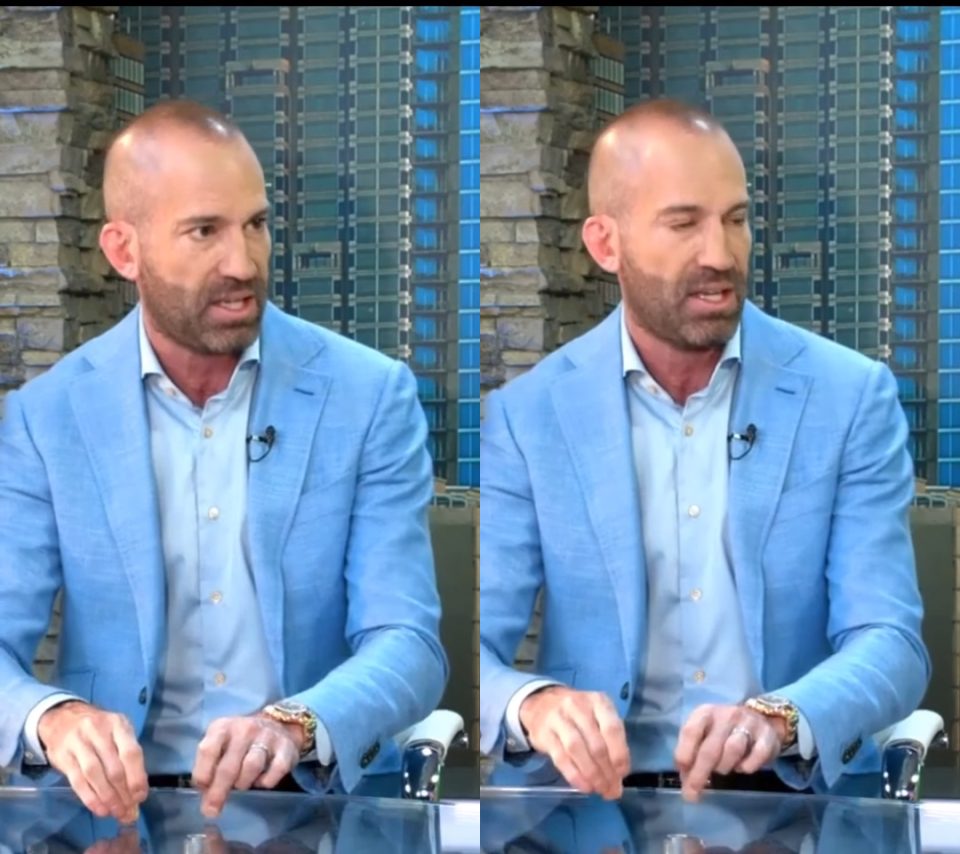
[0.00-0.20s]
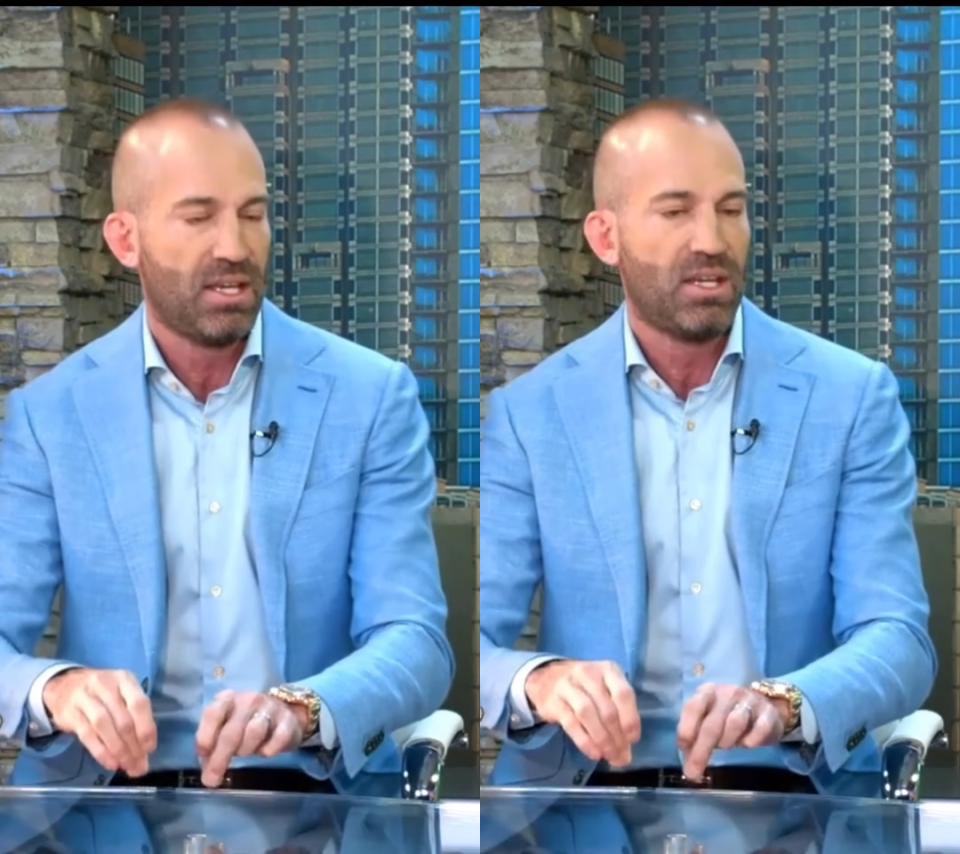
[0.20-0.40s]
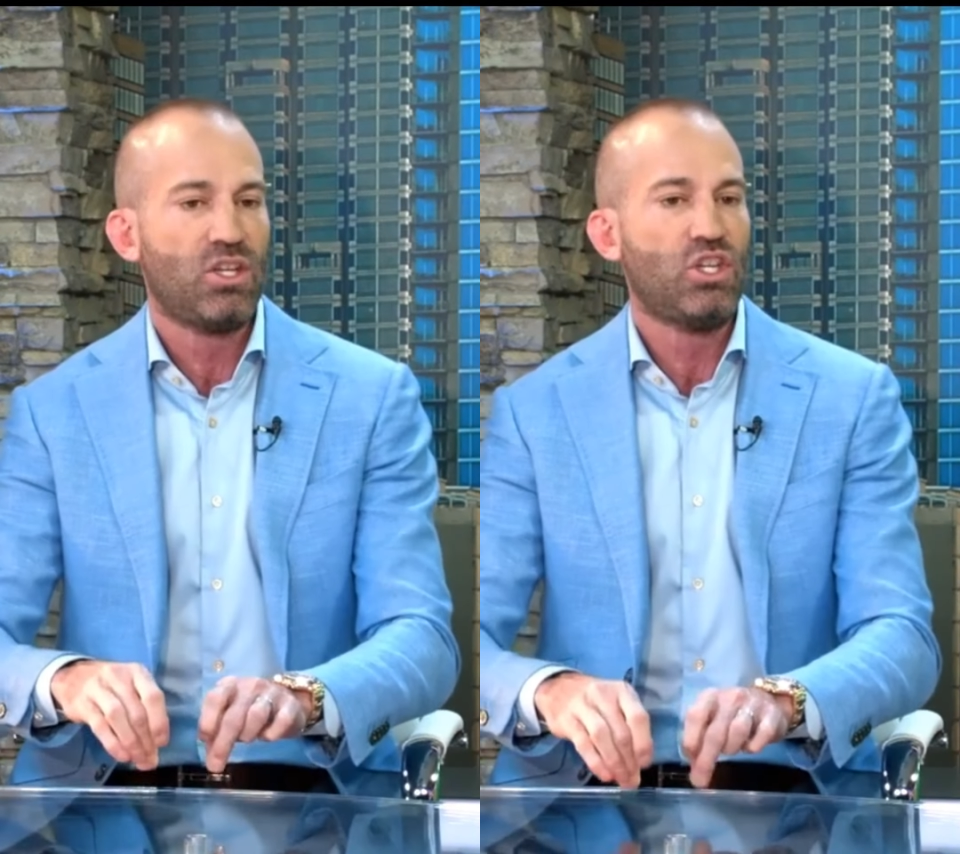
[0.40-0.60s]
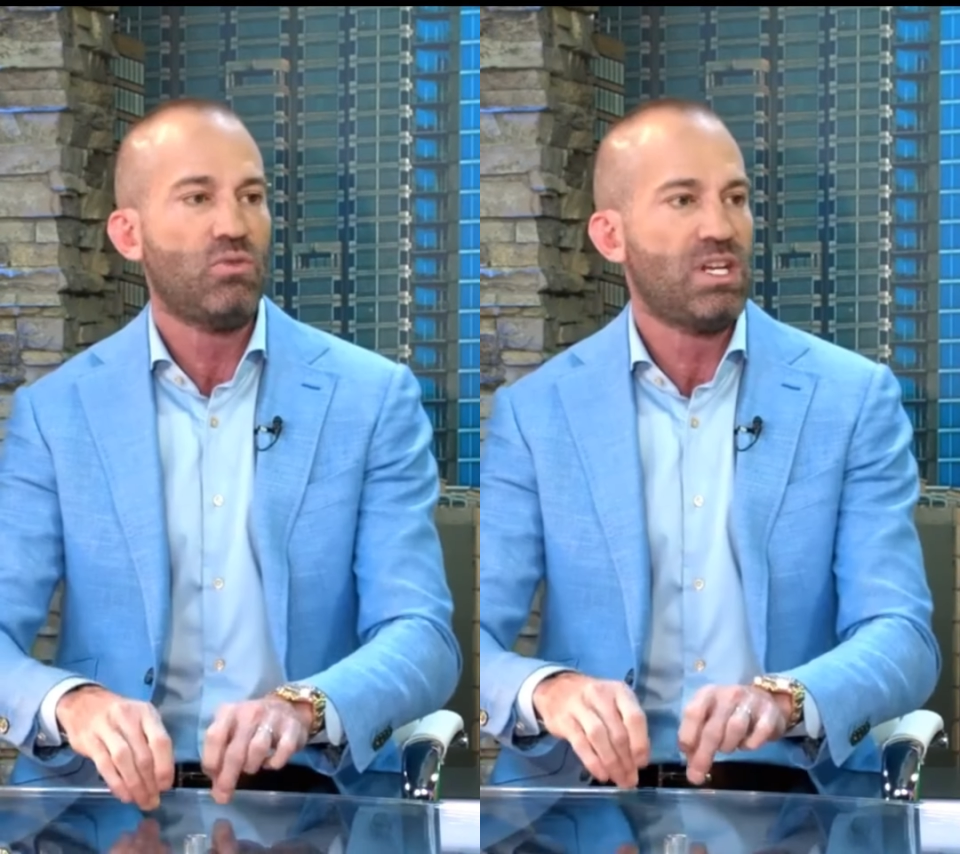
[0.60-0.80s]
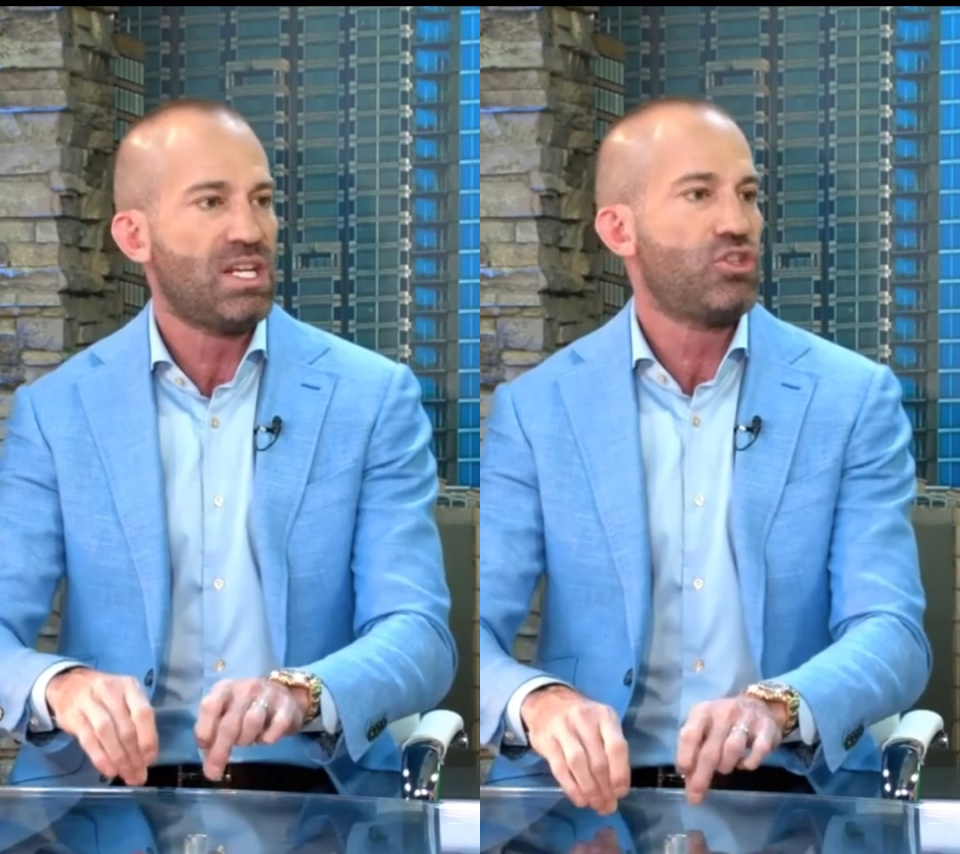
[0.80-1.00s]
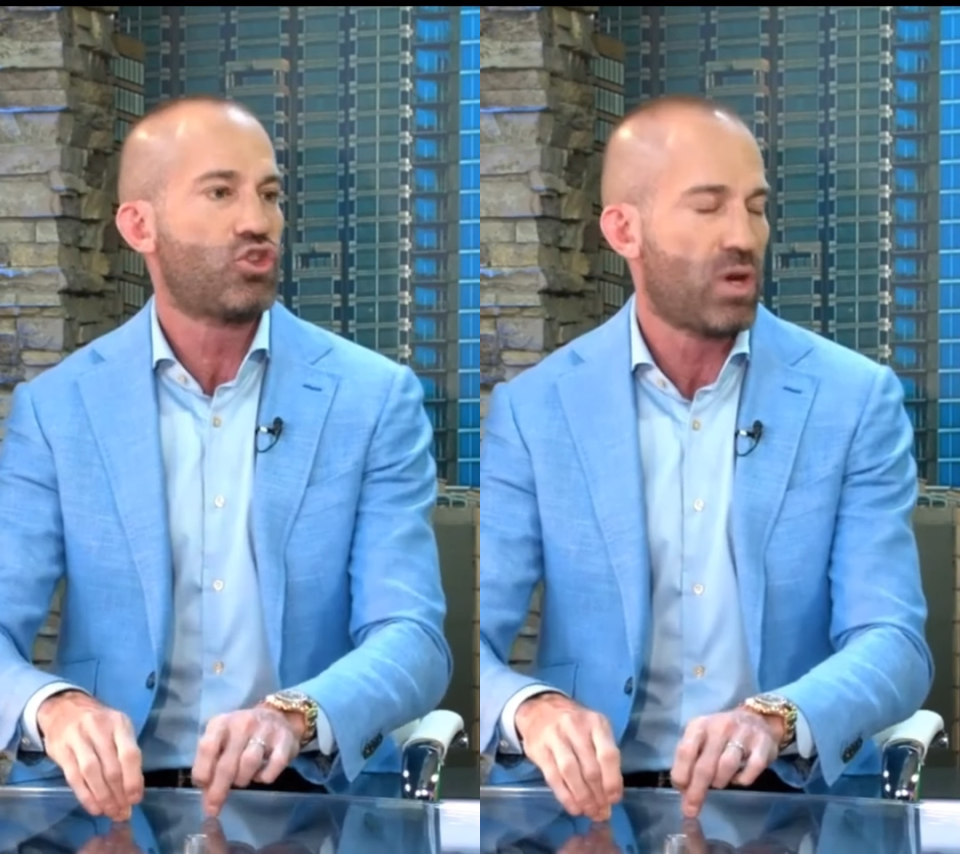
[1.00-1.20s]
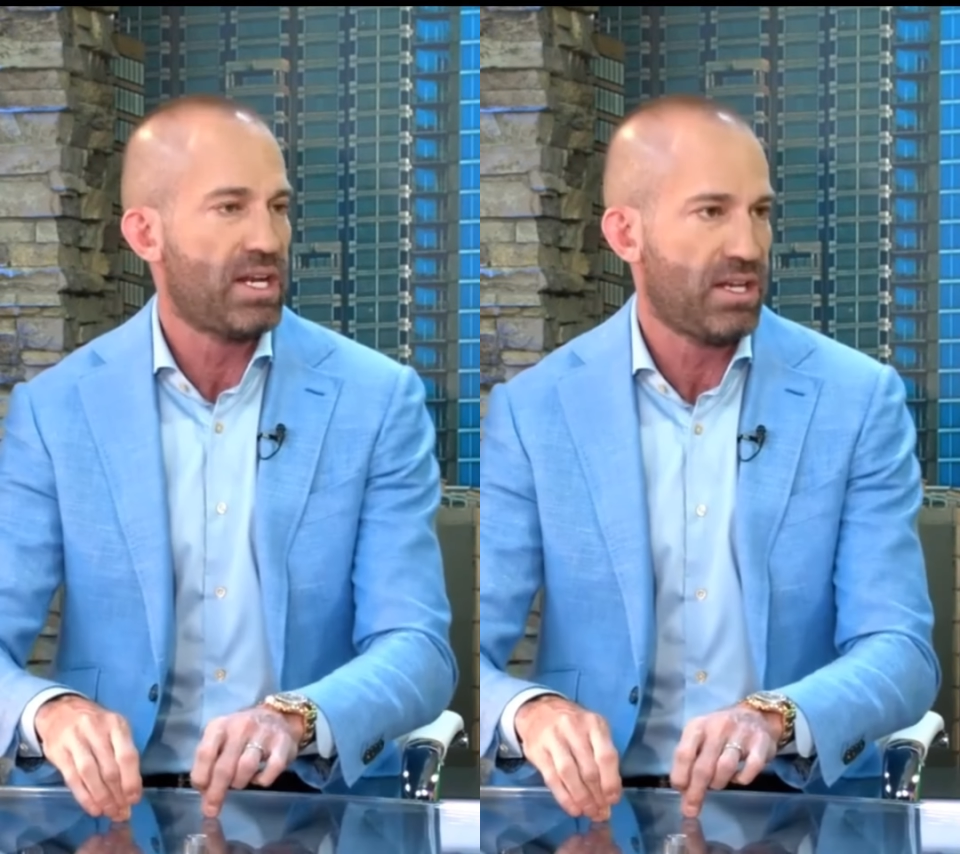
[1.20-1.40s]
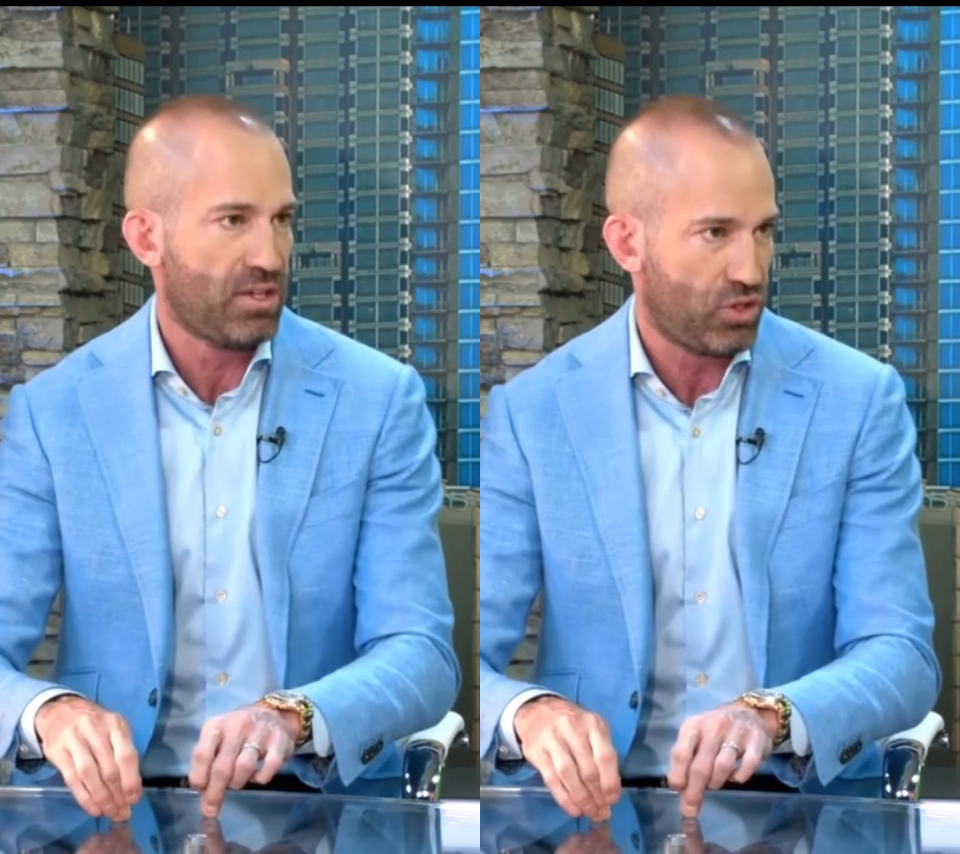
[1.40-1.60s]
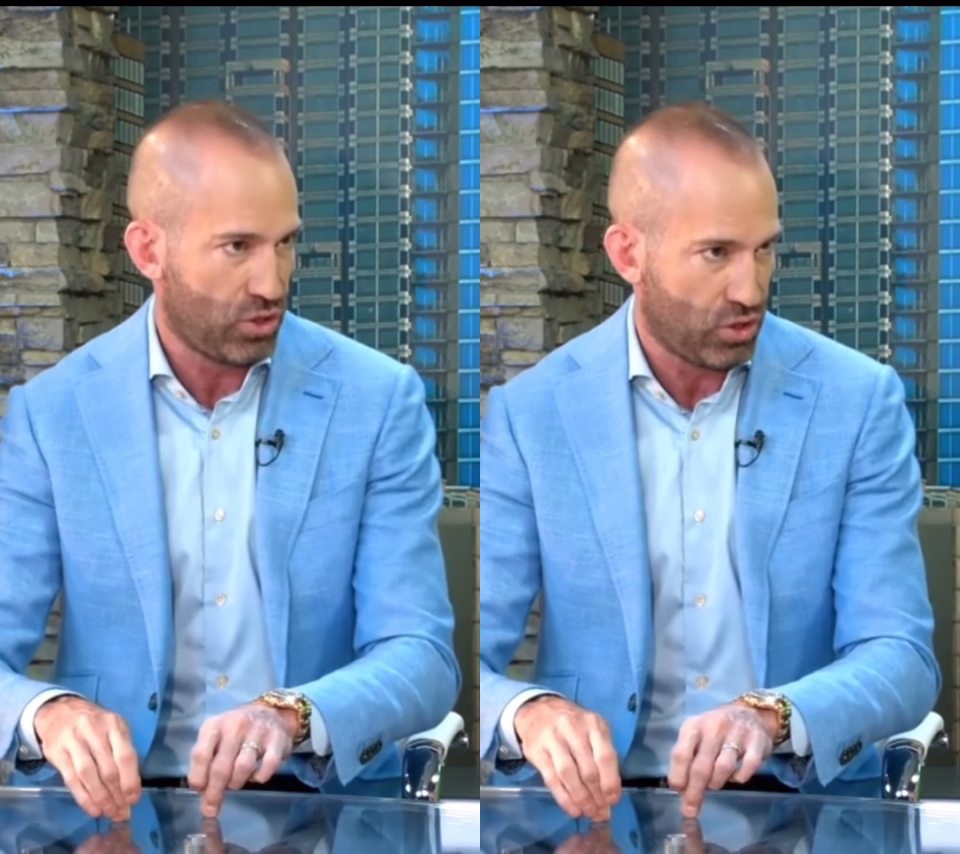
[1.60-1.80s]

Mm-hmm you need training to